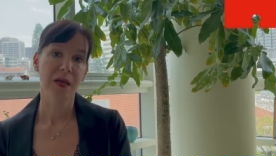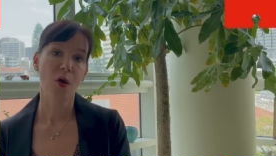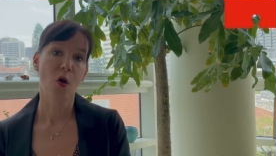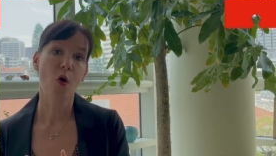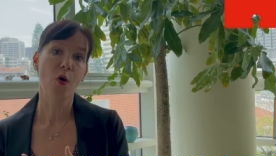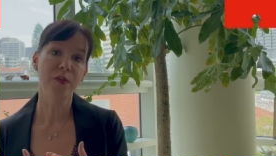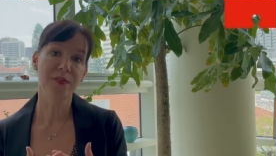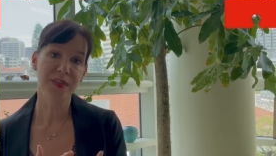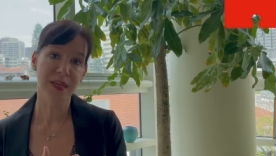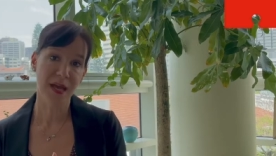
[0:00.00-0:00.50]

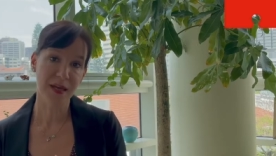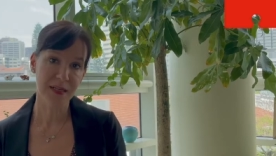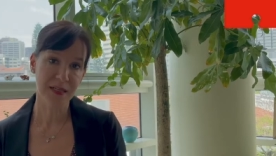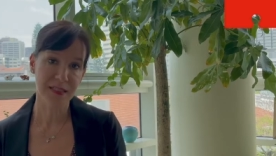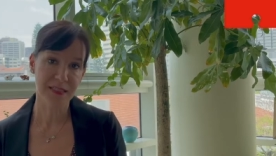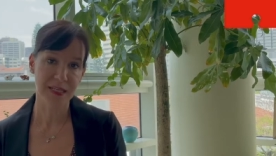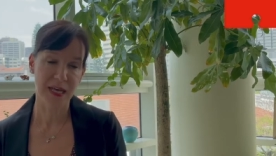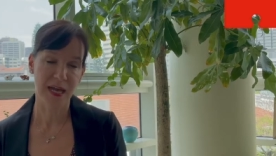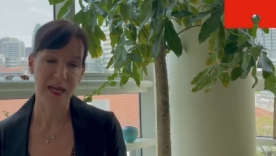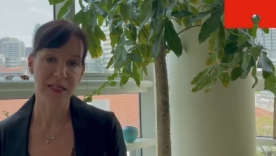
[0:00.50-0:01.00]
On the other
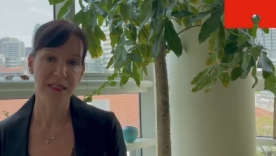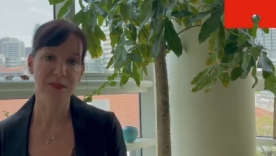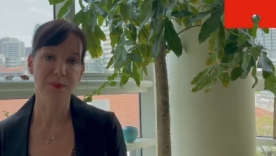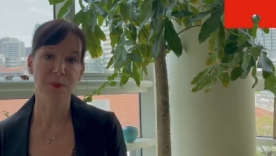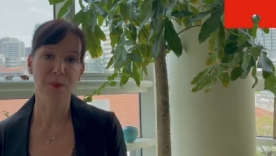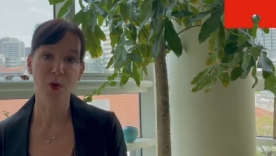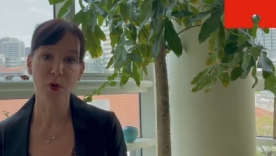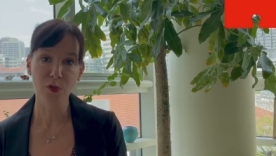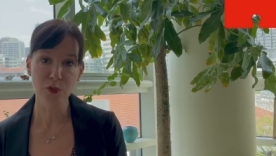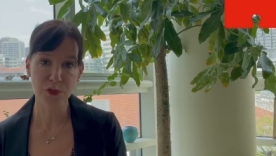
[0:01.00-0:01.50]
side,
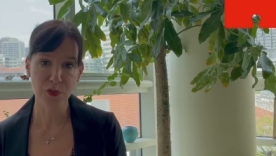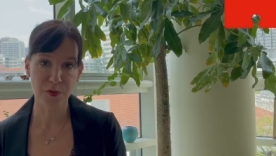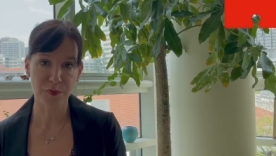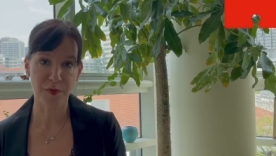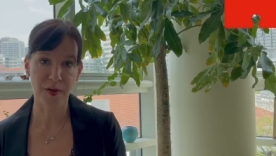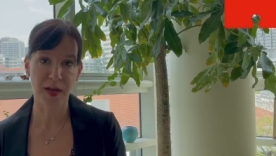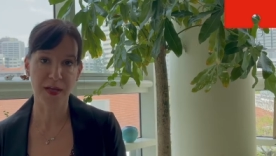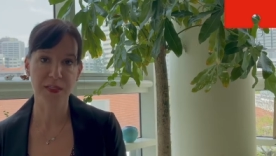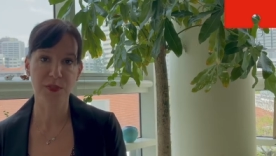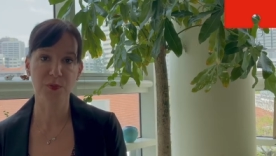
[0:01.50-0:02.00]
most of
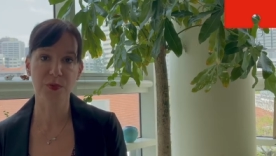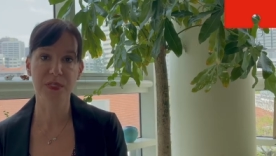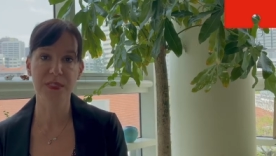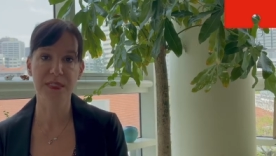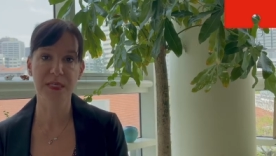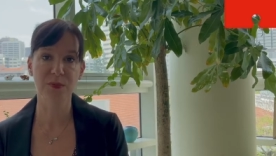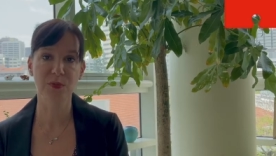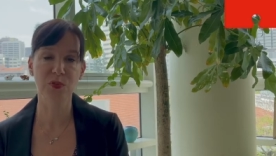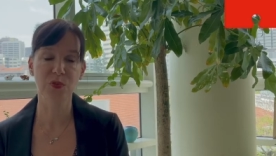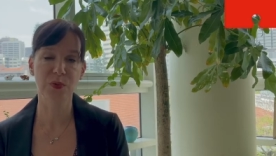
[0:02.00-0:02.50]
us, we
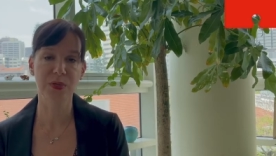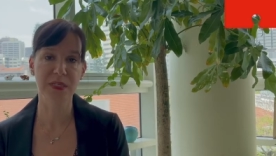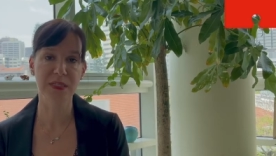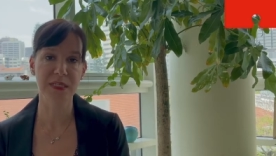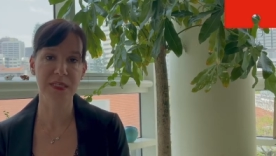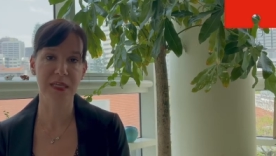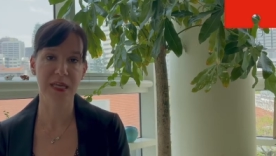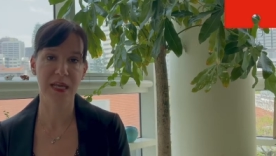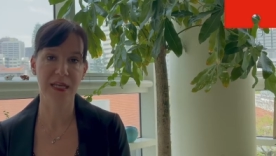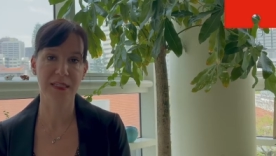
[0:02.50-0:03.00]
seem to
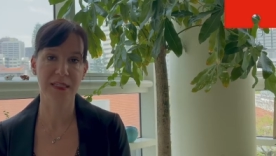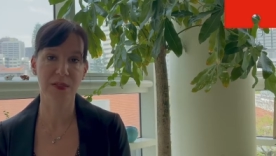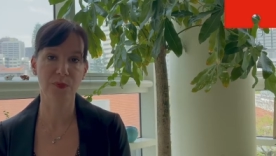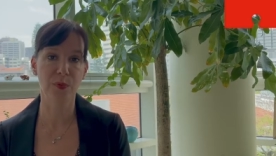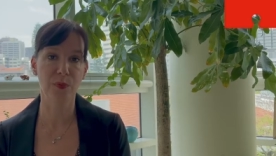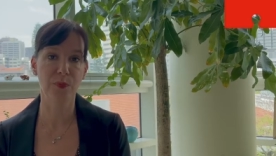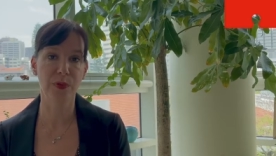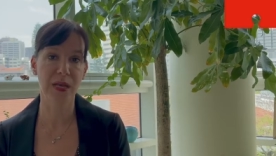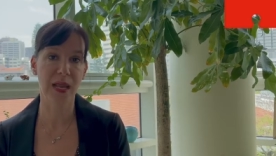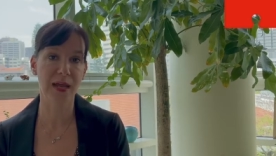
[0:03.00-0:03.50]
indicate that
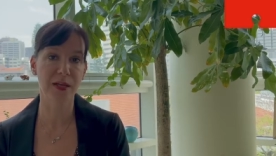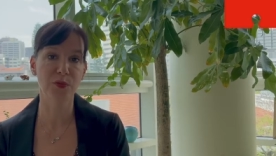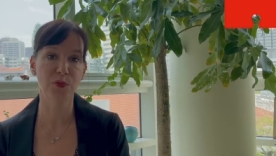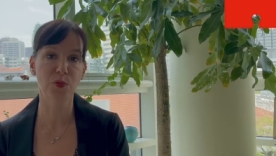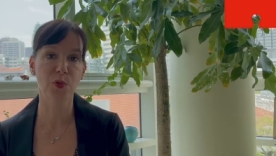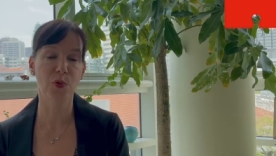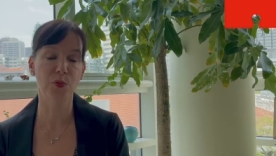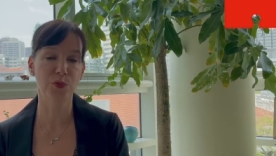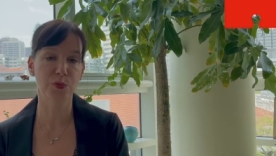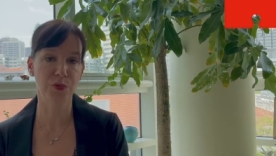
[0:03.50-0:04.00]
we would like to
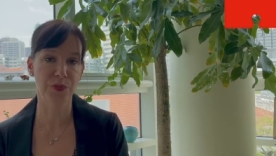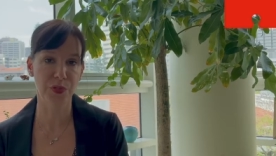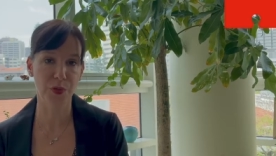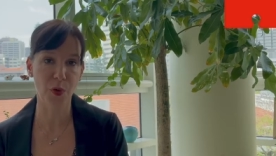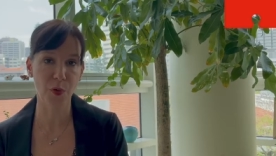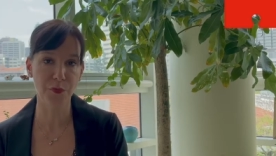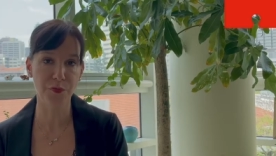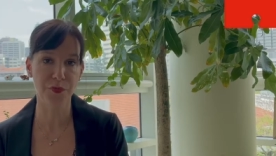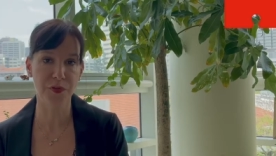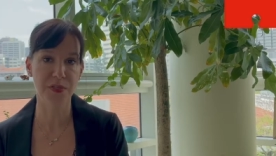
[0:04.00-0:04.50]
go to the
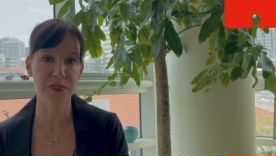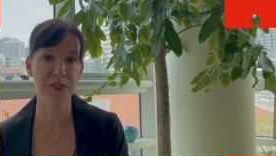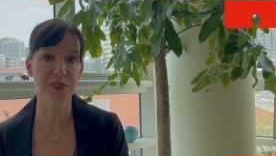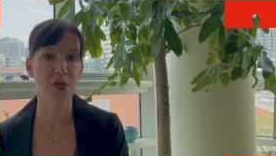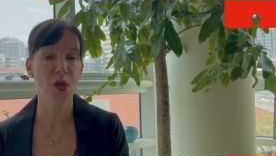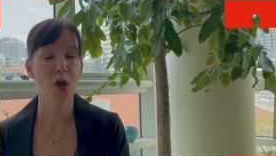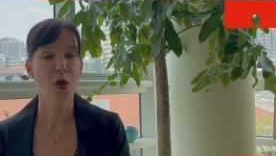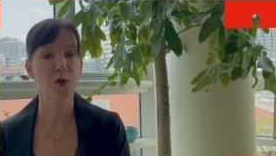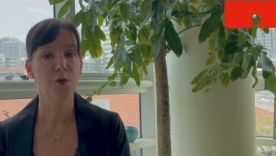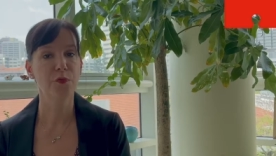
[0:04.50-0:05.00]
office
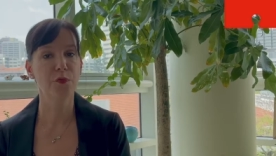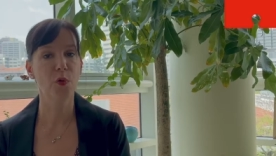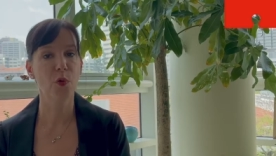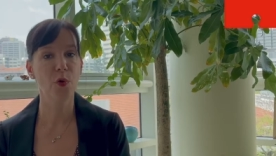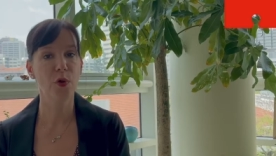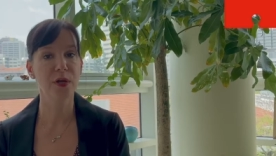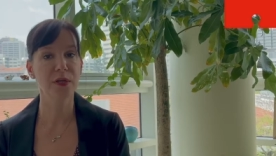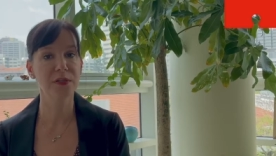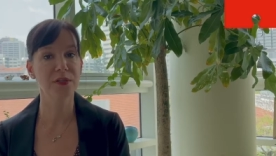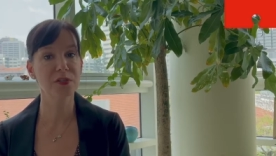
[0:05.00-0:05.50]

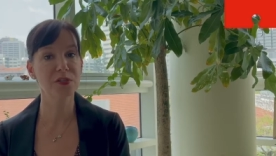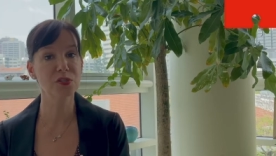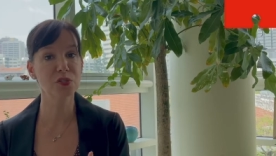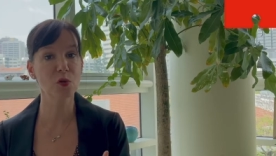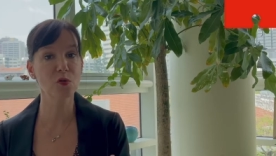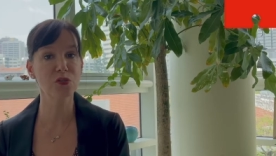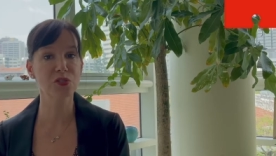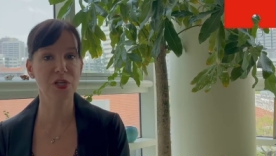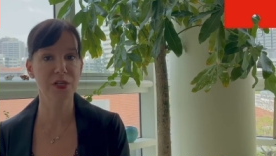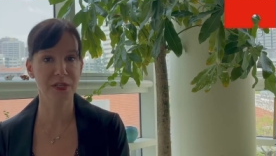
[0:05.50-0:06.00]
for the
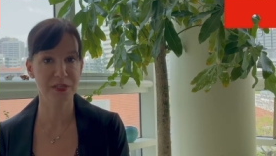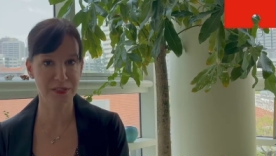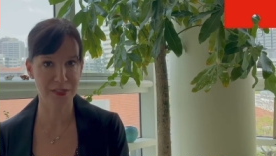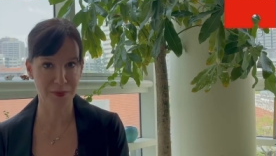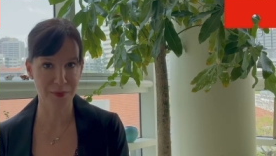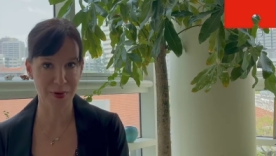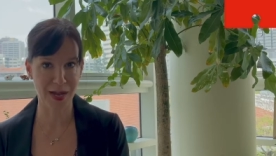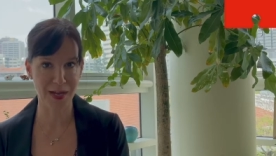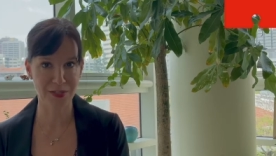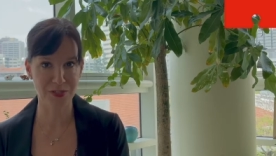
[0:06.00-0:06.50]
social
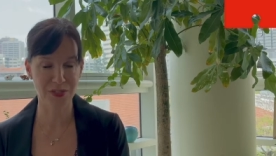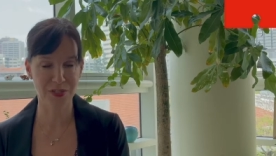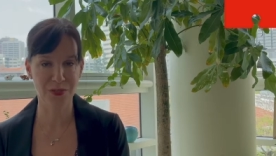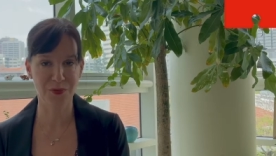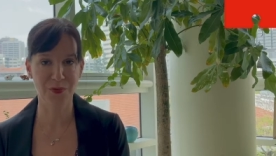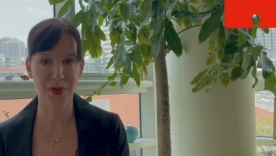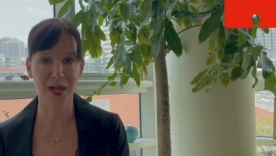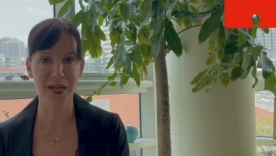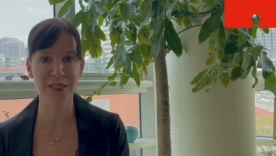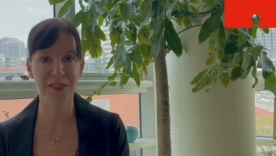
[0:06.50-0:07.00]
interaction,
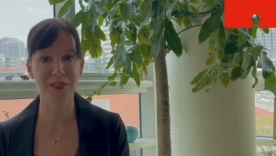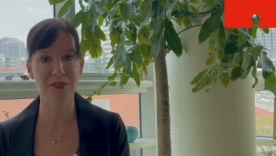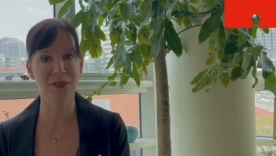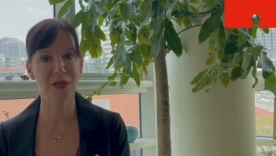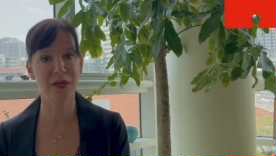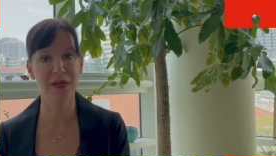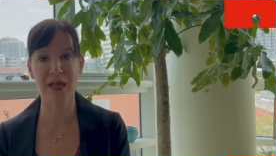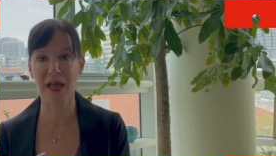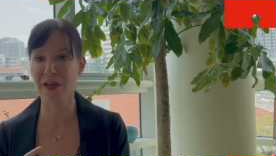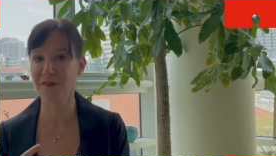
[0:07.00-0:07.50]
right?
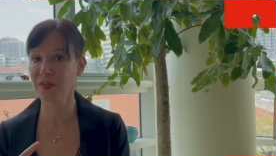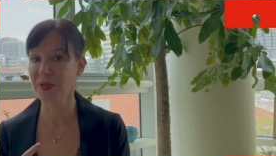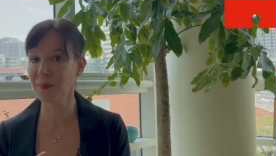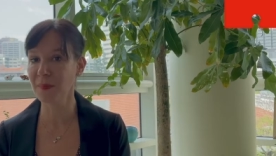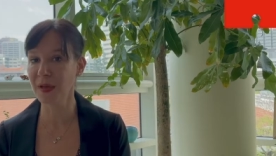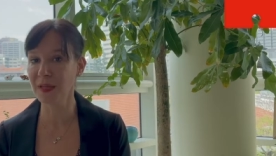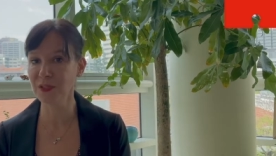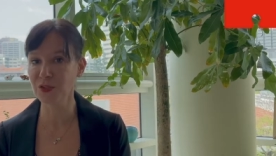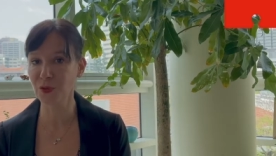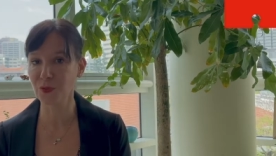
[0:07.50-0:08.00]
Uh, having
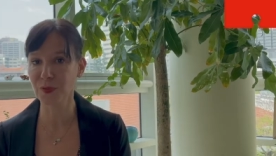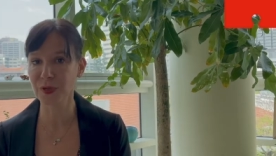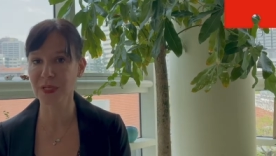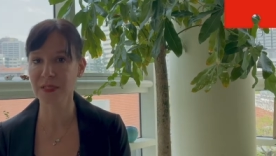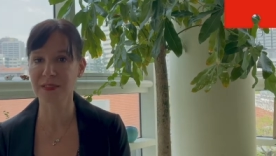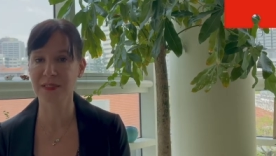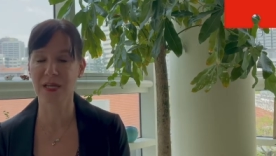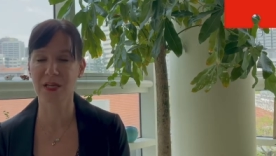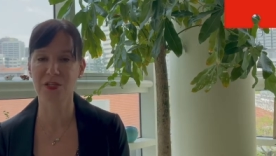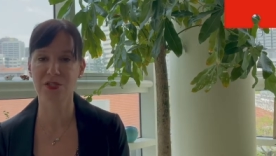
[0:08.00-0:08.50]
mentoring
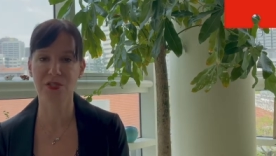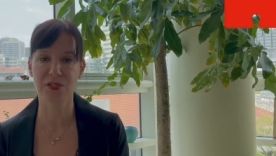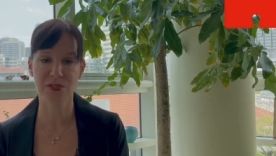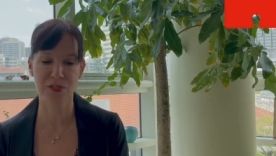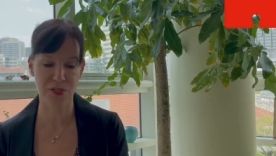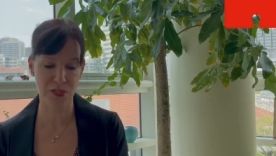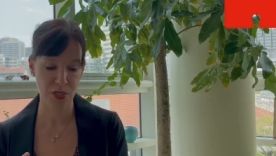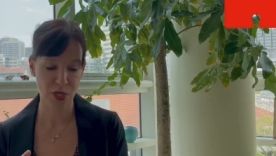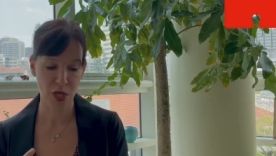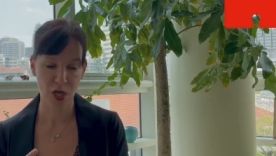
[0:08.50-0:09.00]

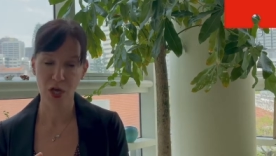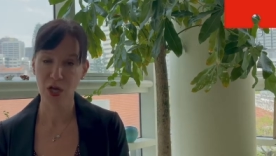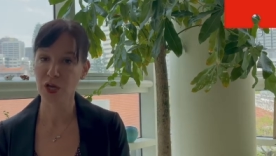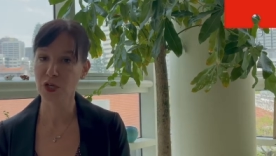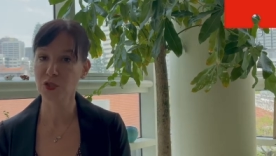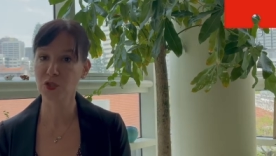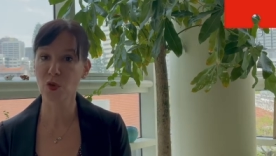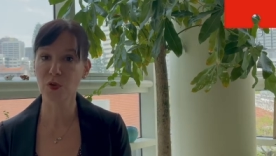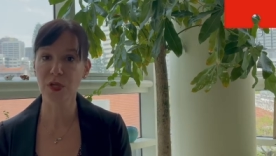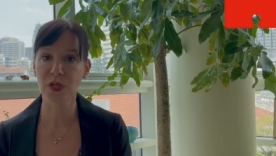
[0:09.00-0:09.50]
sessions, uh,
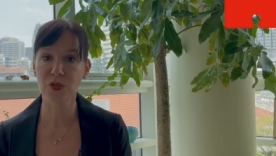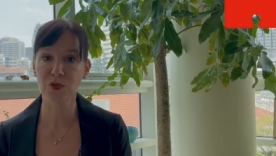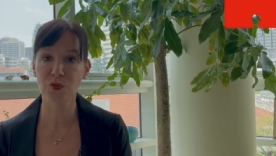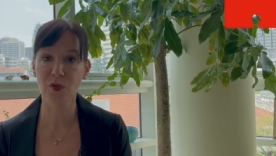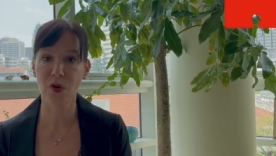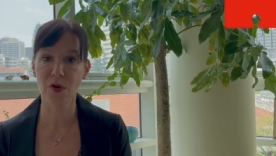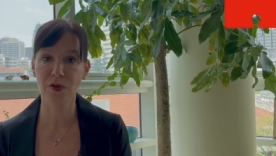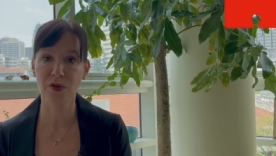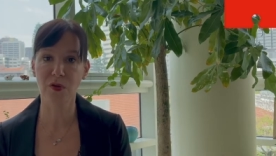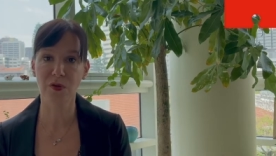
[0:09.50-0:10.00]
talking to
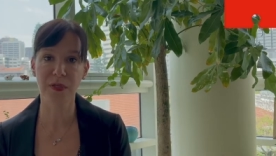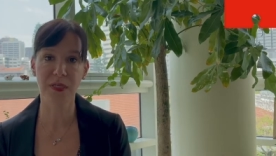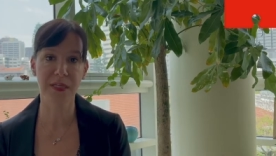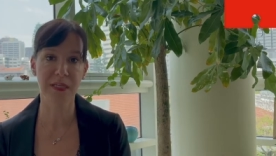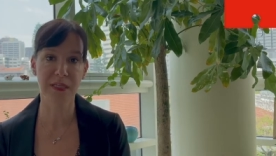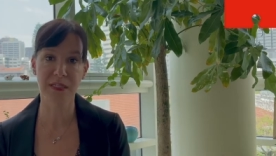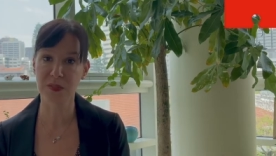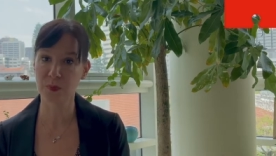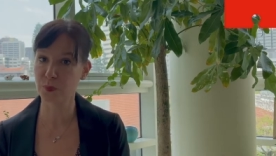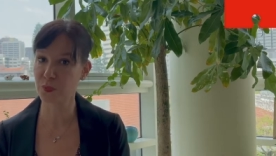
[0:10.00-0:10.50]
our
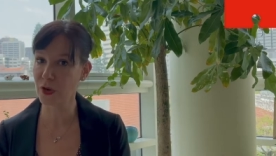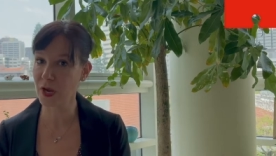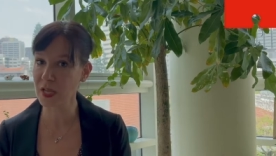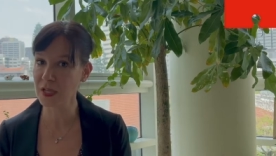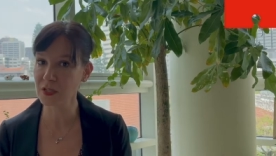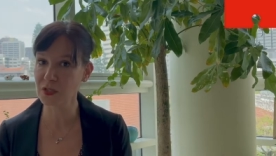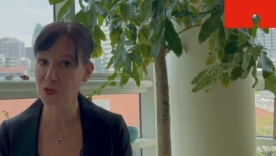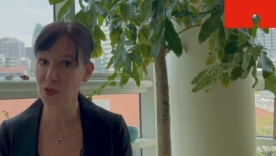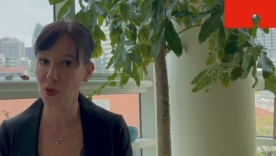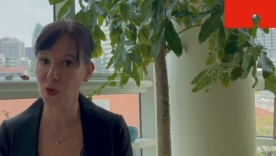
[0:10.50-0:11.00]
colleagues,
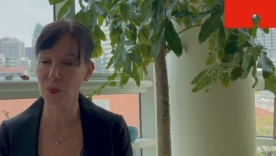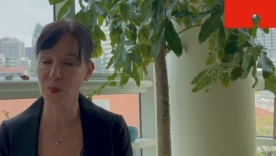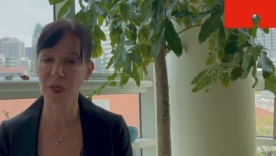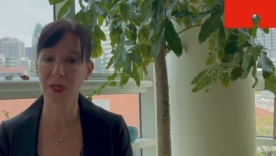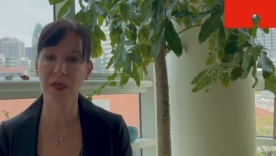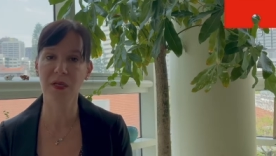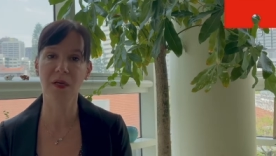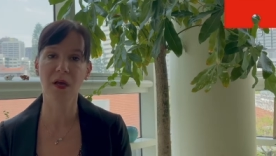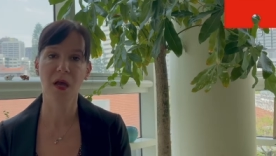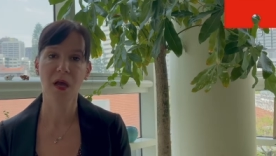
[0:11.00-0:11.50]
brainstorming,